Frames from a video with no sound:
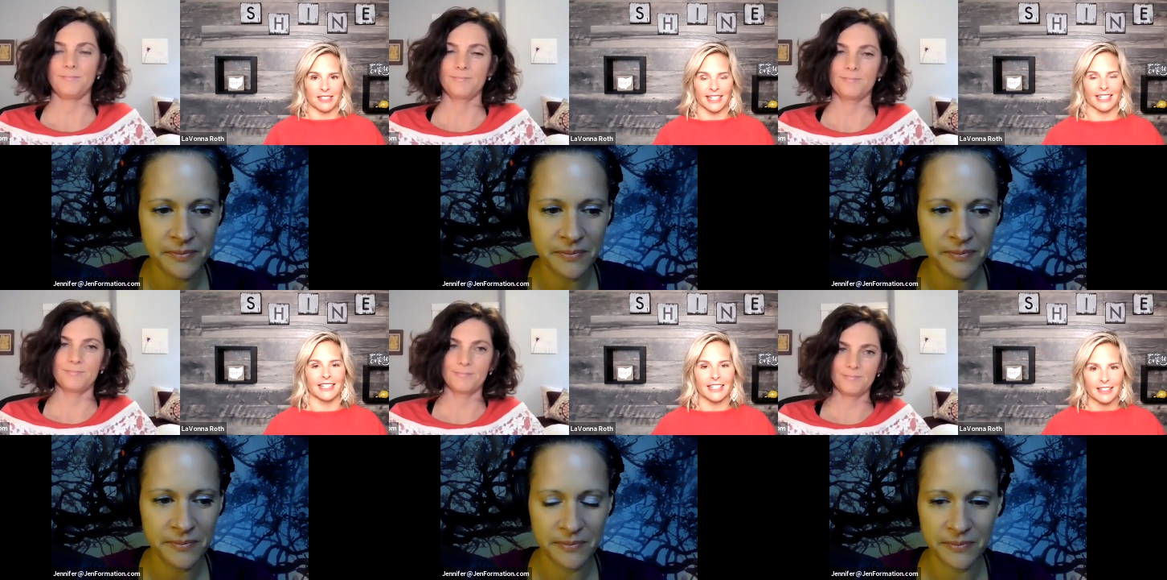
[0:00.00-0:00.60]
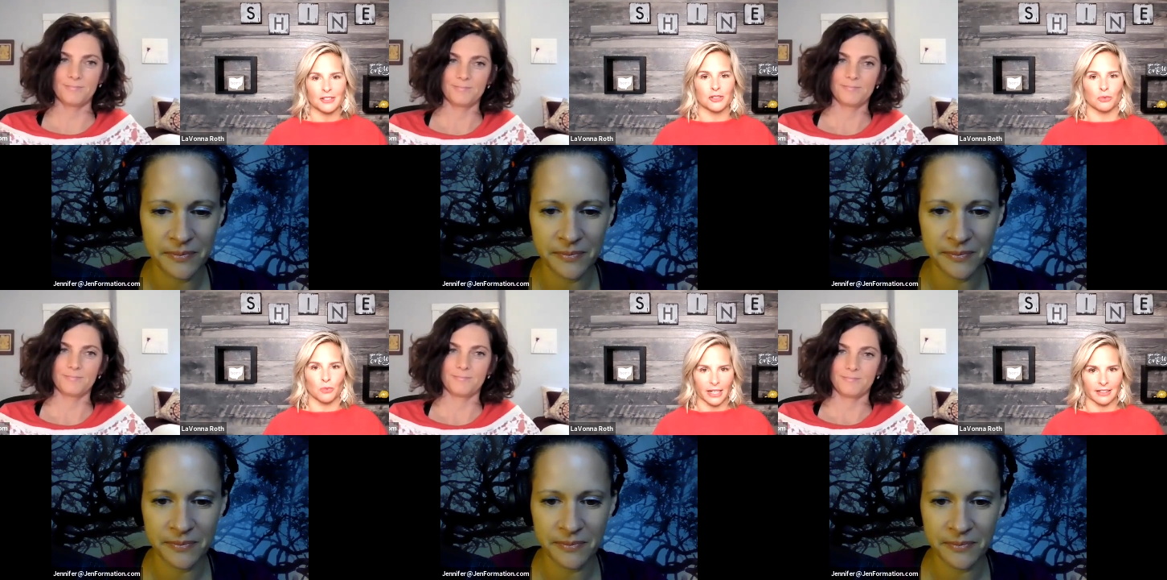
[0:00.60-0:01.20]
Speaker 1: is getting kids
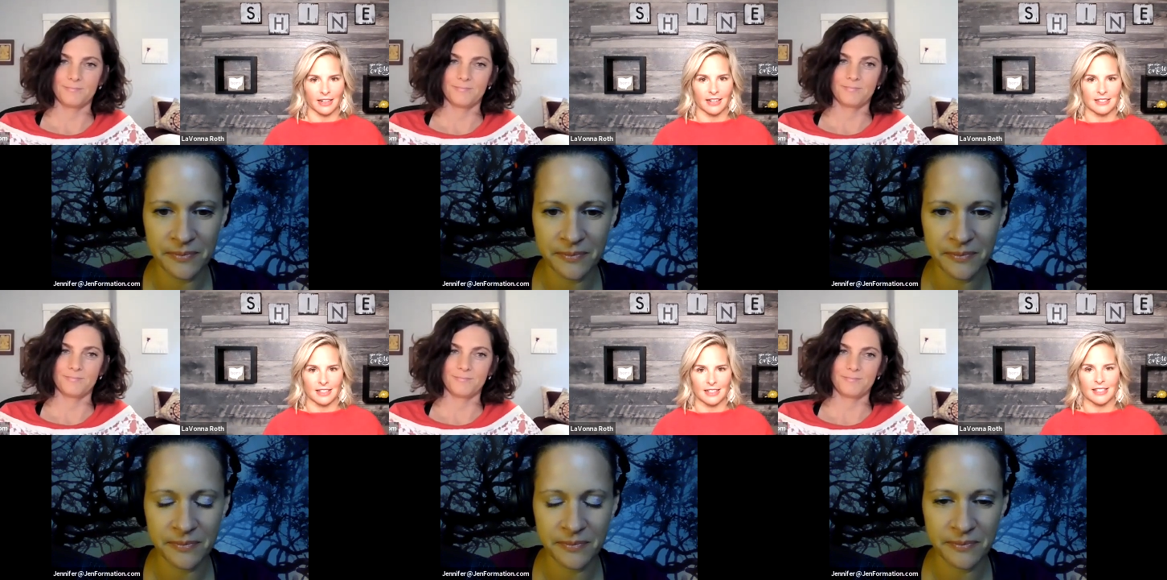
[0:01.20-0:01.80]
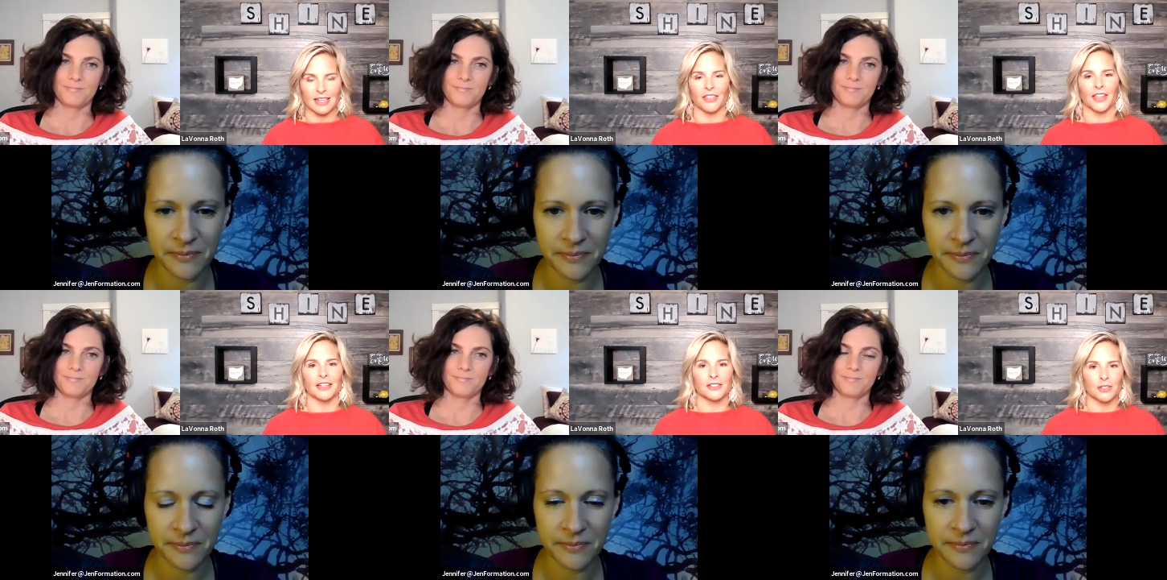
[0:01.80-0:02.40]
to recognize this
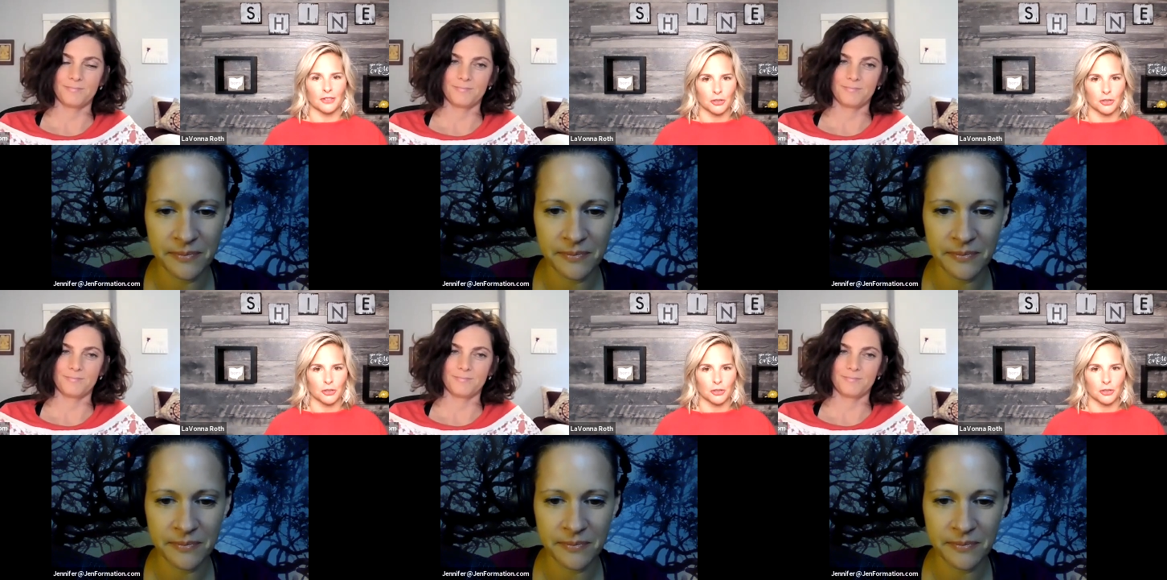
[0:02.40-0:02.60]
and then to,